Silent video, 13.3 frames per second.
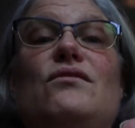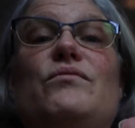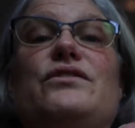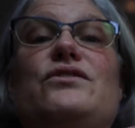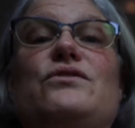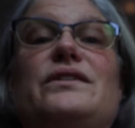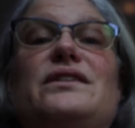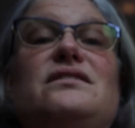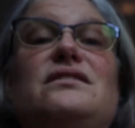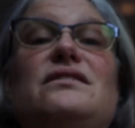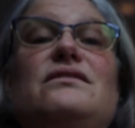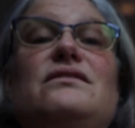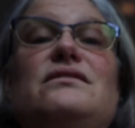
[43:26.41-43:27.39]
with
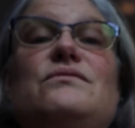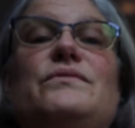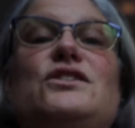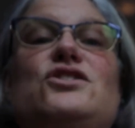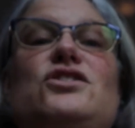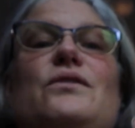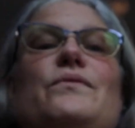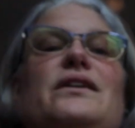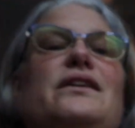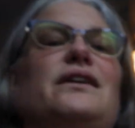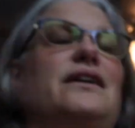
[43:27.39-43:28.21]
crystals, which I want to